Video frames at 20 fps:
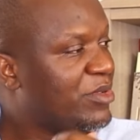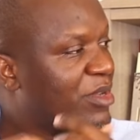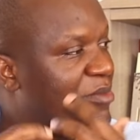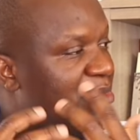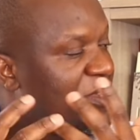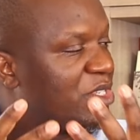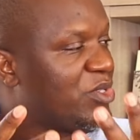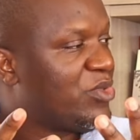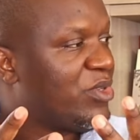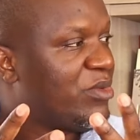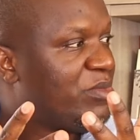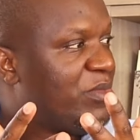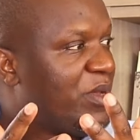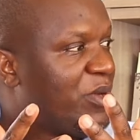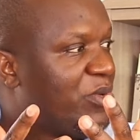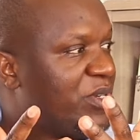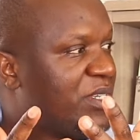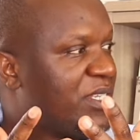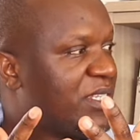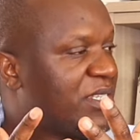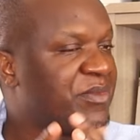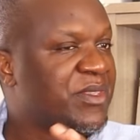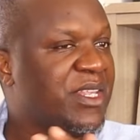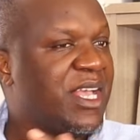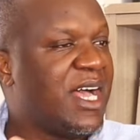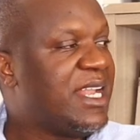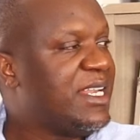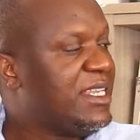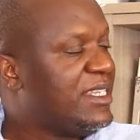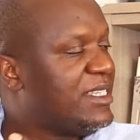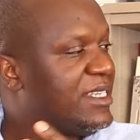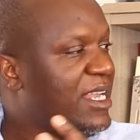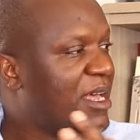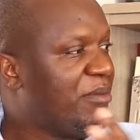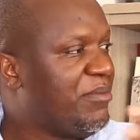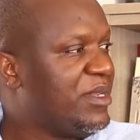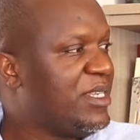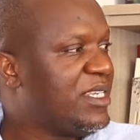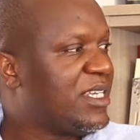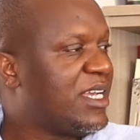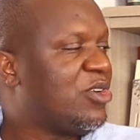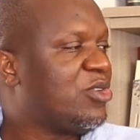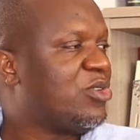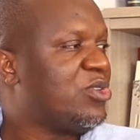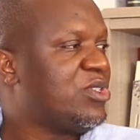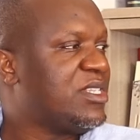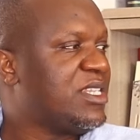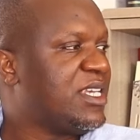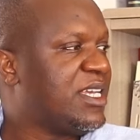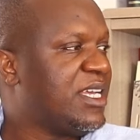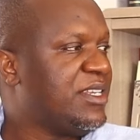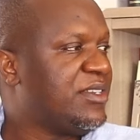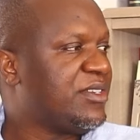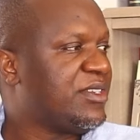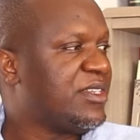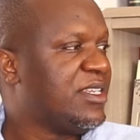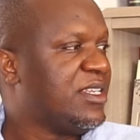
They are being swept by waters. And it's happening across the country.